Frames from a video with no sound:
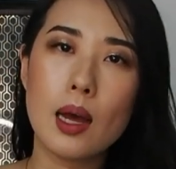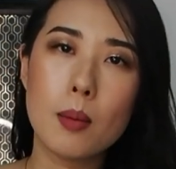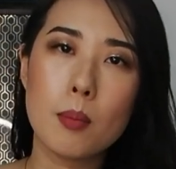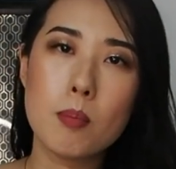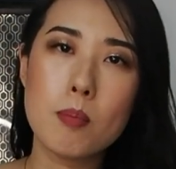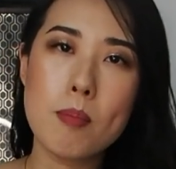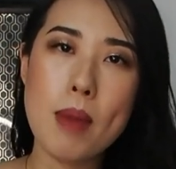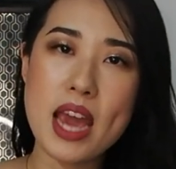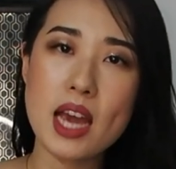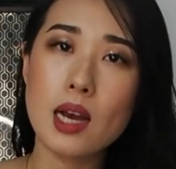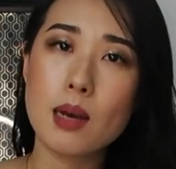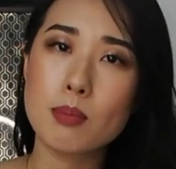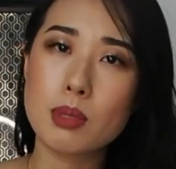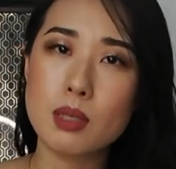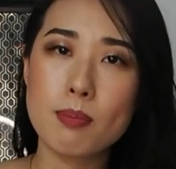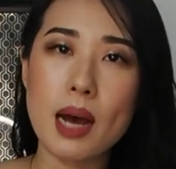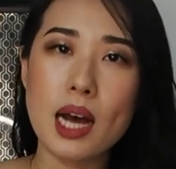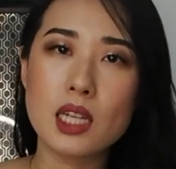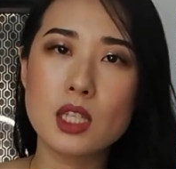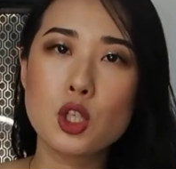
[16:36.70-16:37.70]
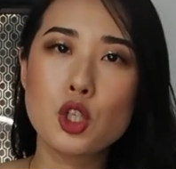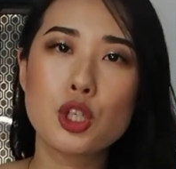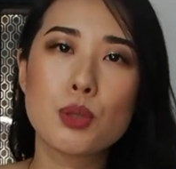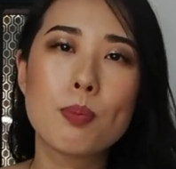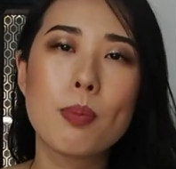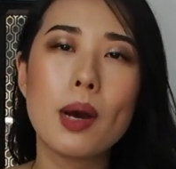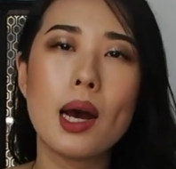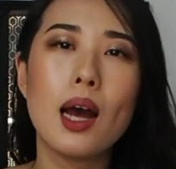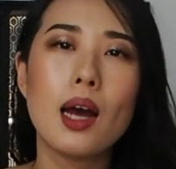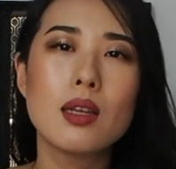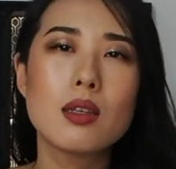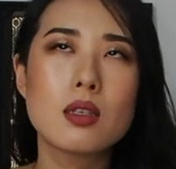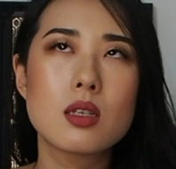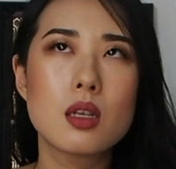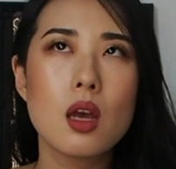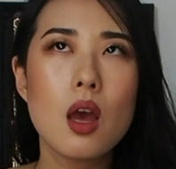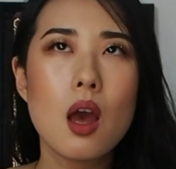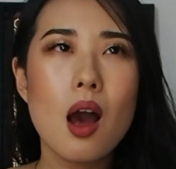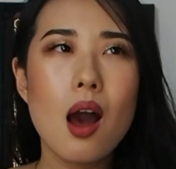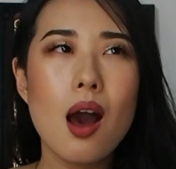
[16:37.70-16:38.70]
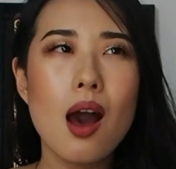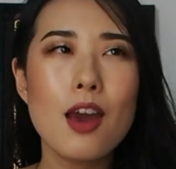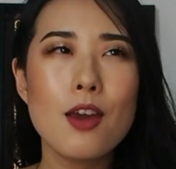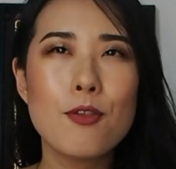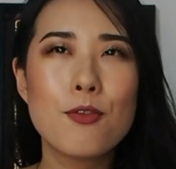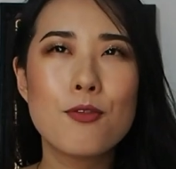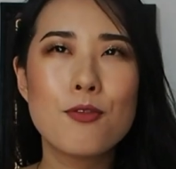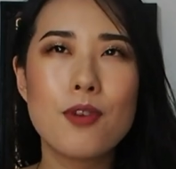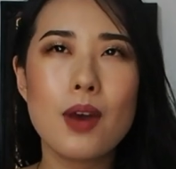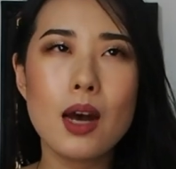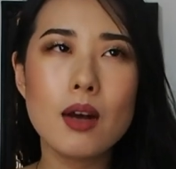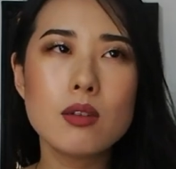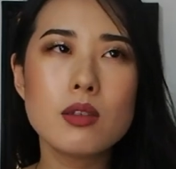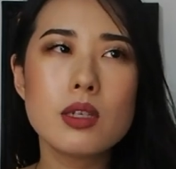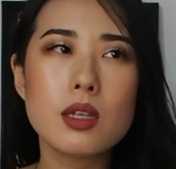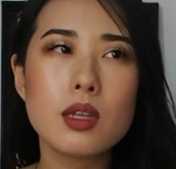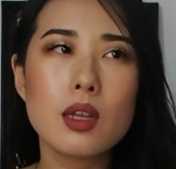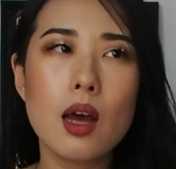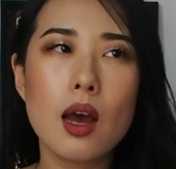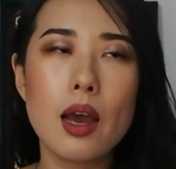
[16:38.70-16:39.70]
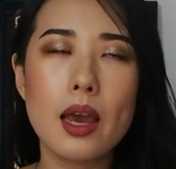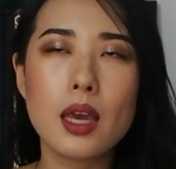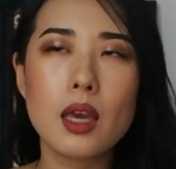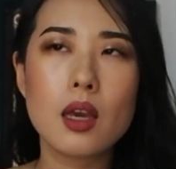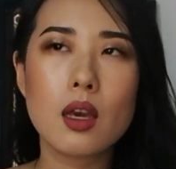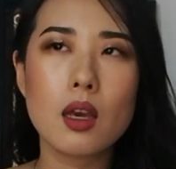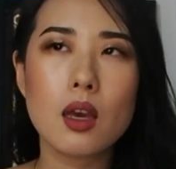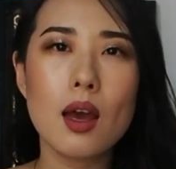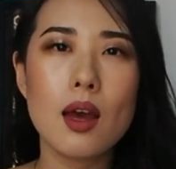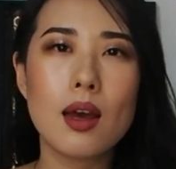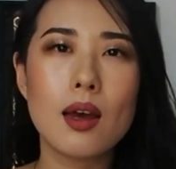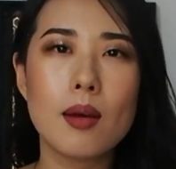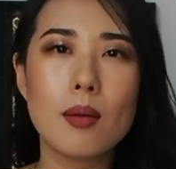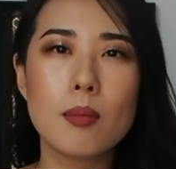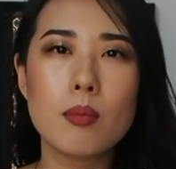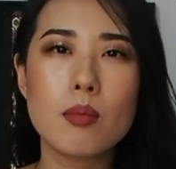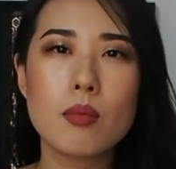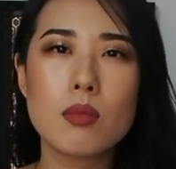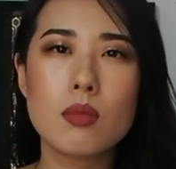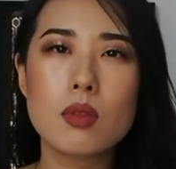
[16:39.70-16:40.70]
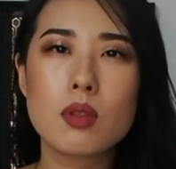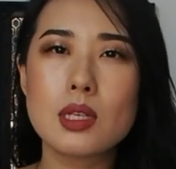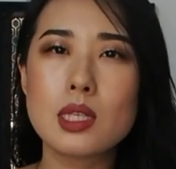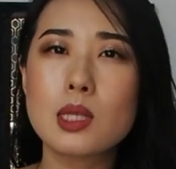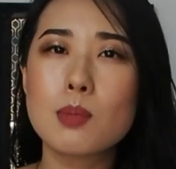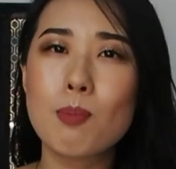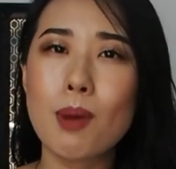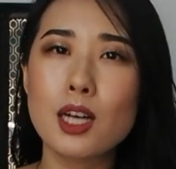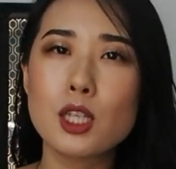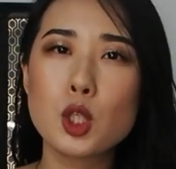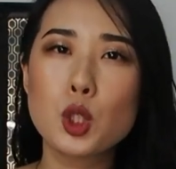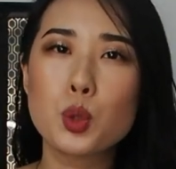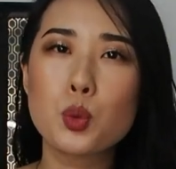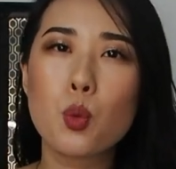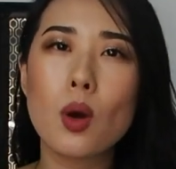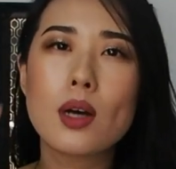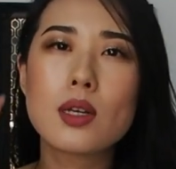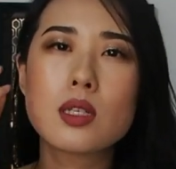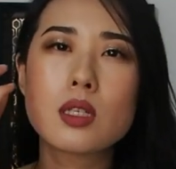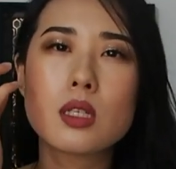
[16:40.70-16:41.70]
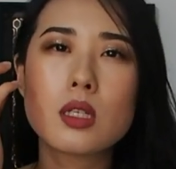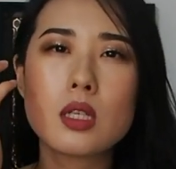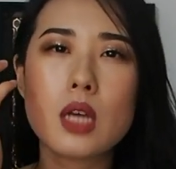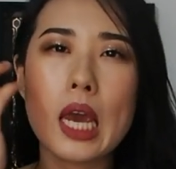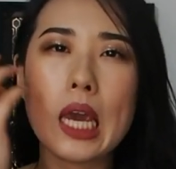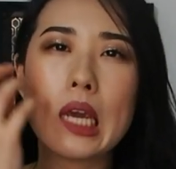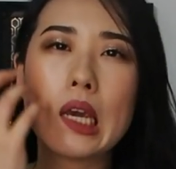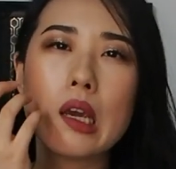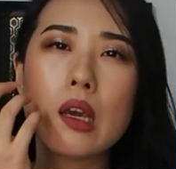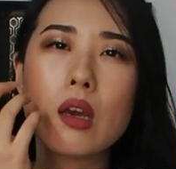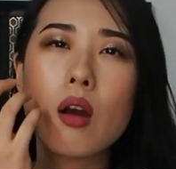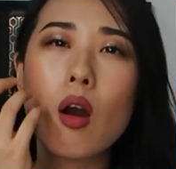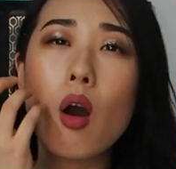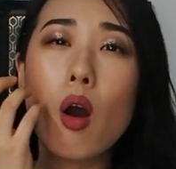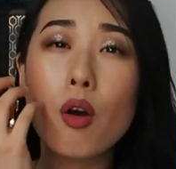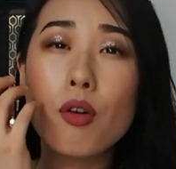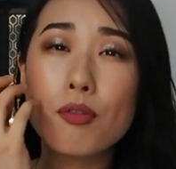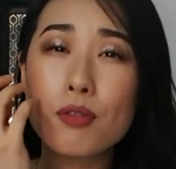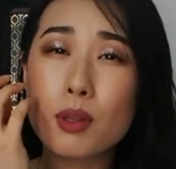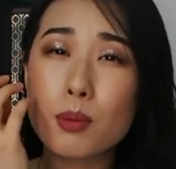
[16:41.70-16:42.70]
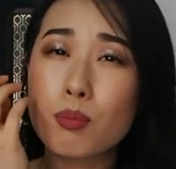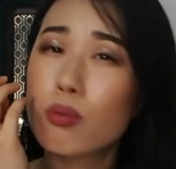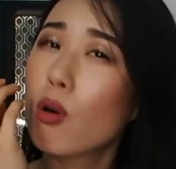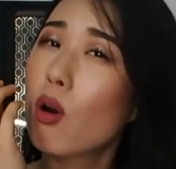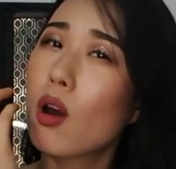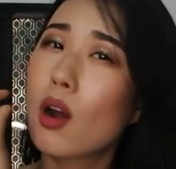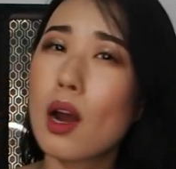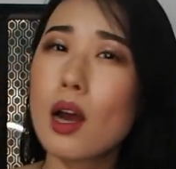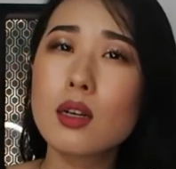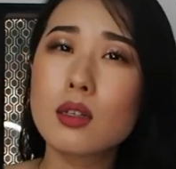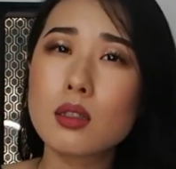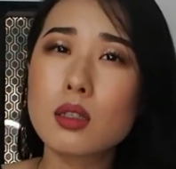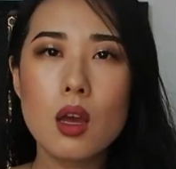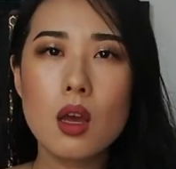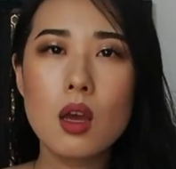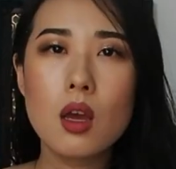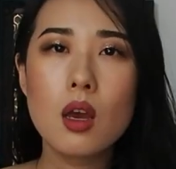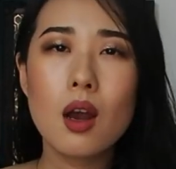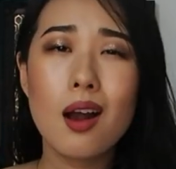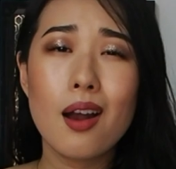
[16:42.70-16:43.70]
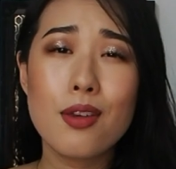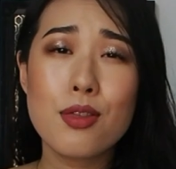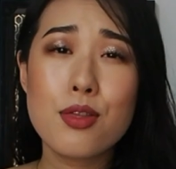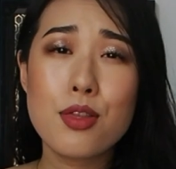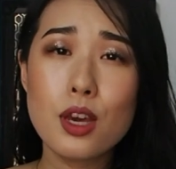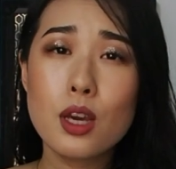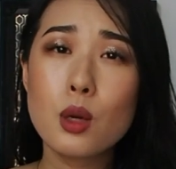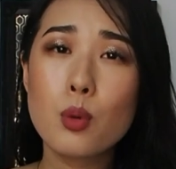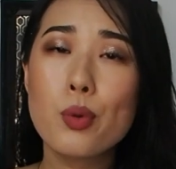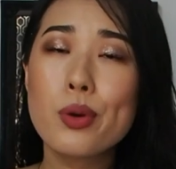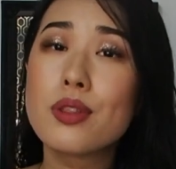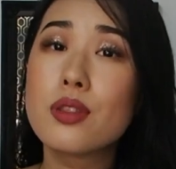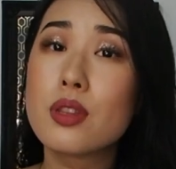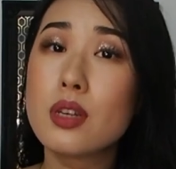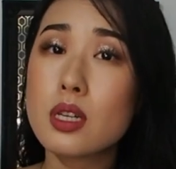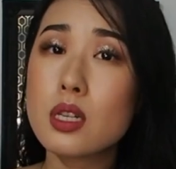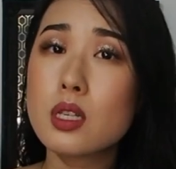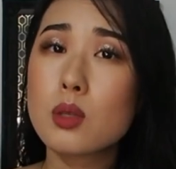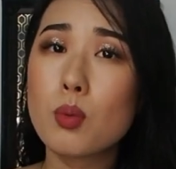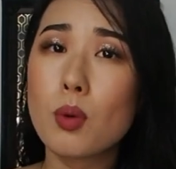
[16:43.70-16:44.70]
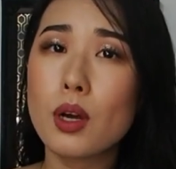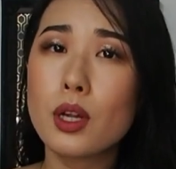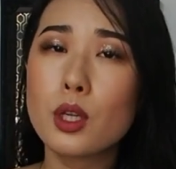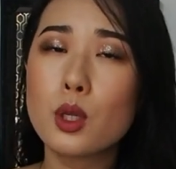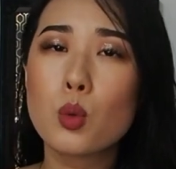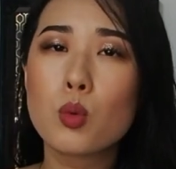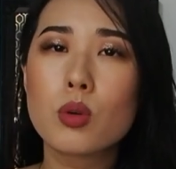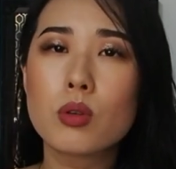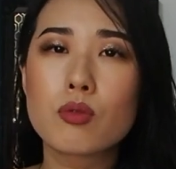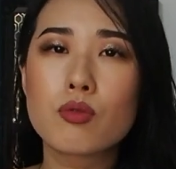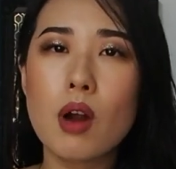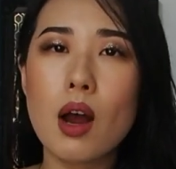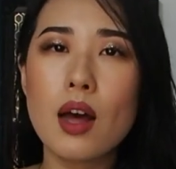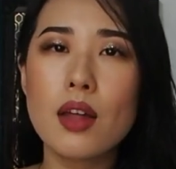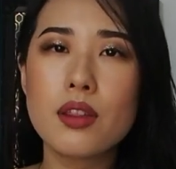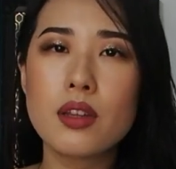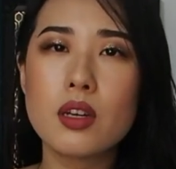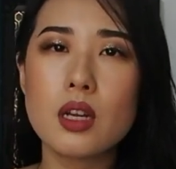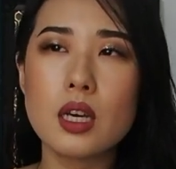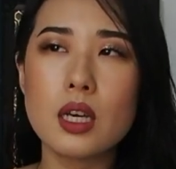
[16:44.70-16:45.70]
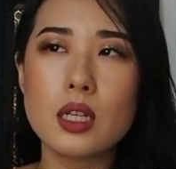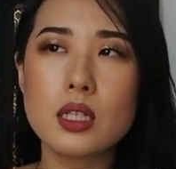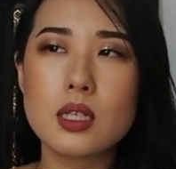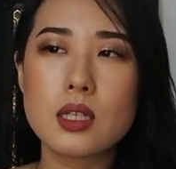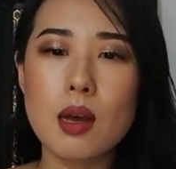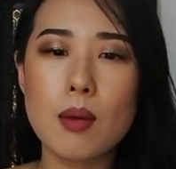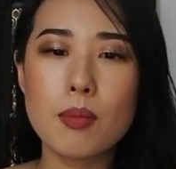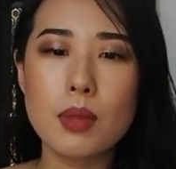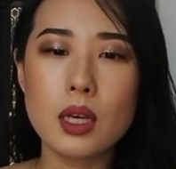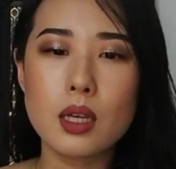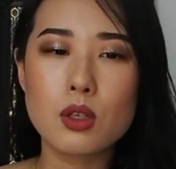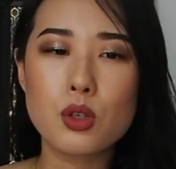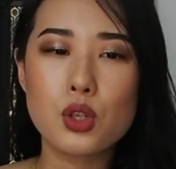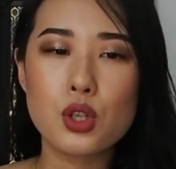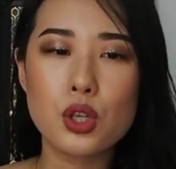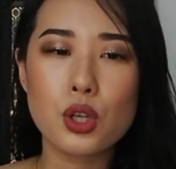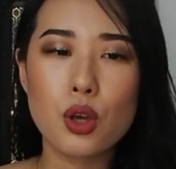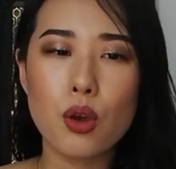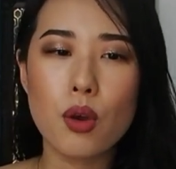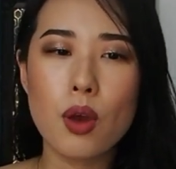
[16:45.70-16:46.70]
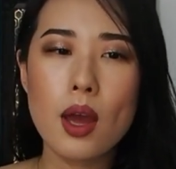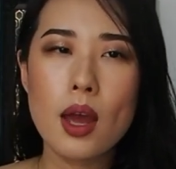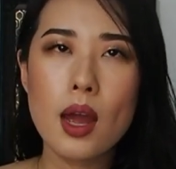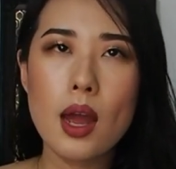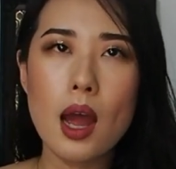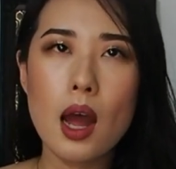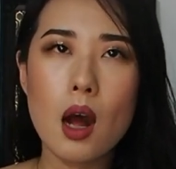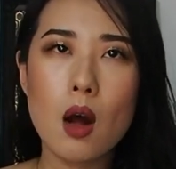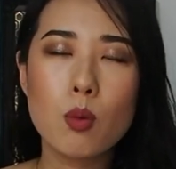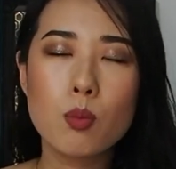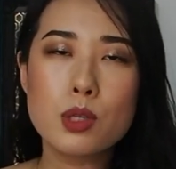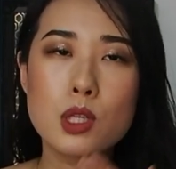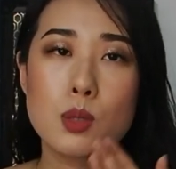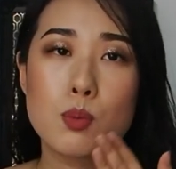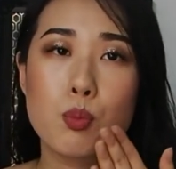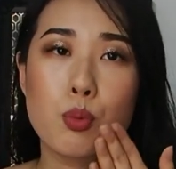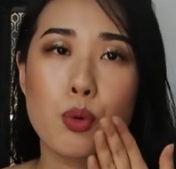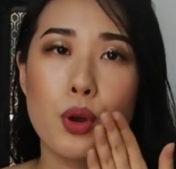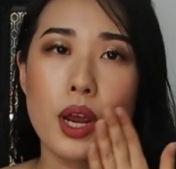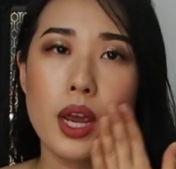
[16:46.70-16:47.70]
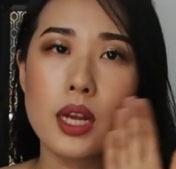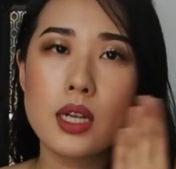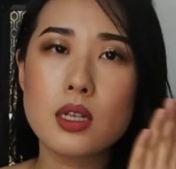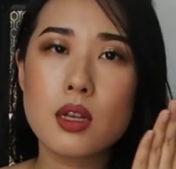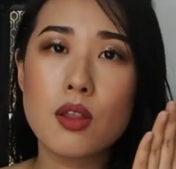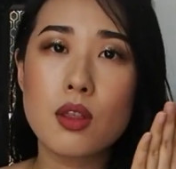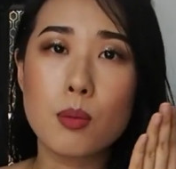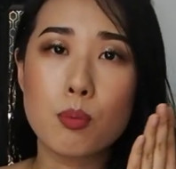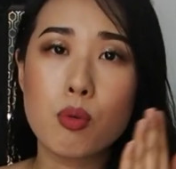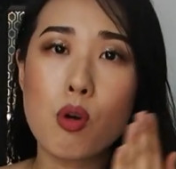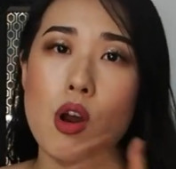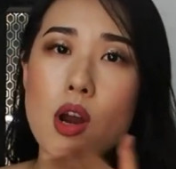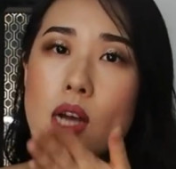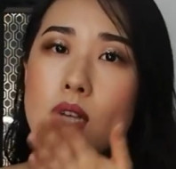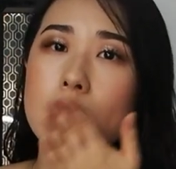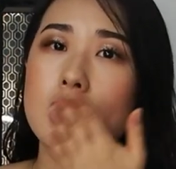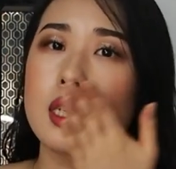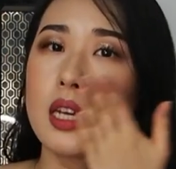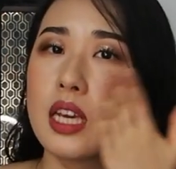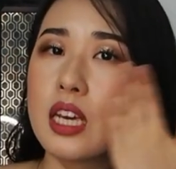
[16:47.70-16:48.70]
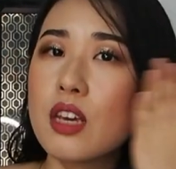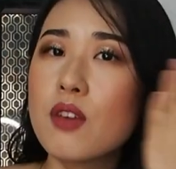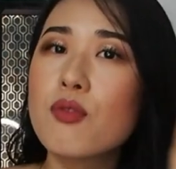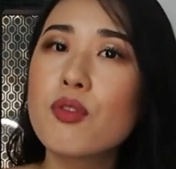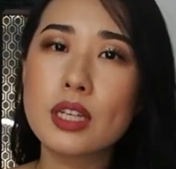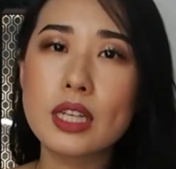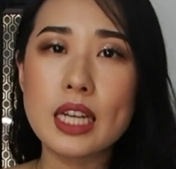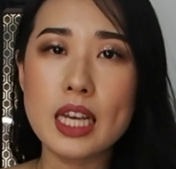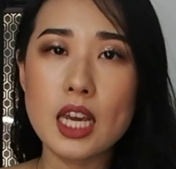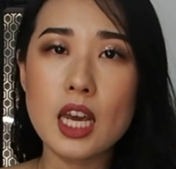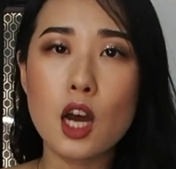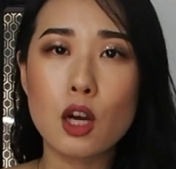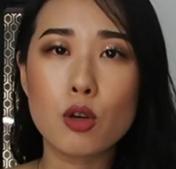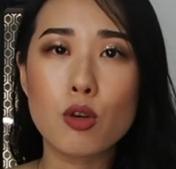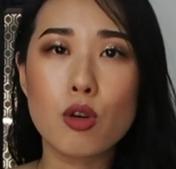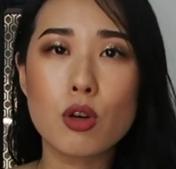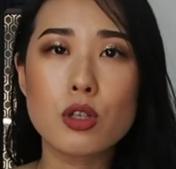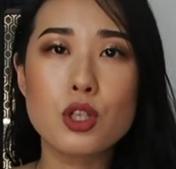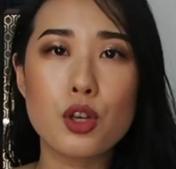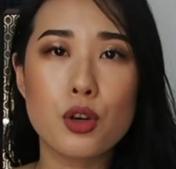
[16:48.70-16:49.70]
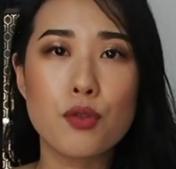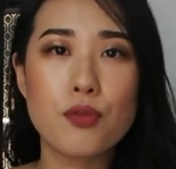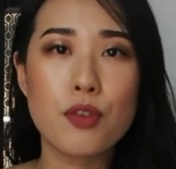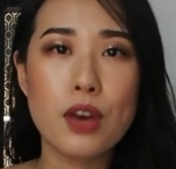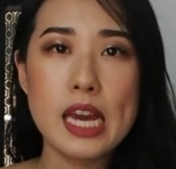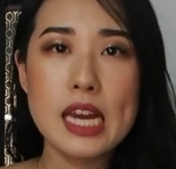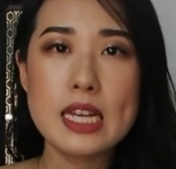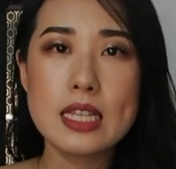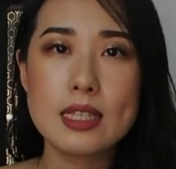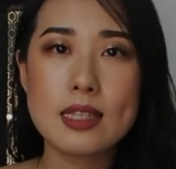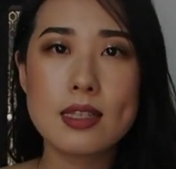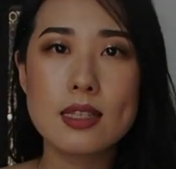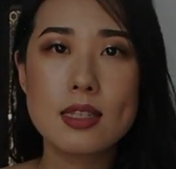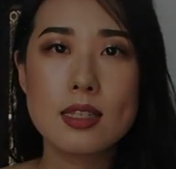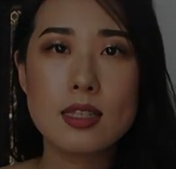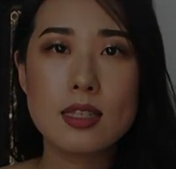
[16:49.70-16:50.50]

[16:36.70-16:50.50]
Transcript: makeup sponge, but I felt like the sponge was taking off the product. I think with this one, you will rather need something to help spread the product evenly across your face.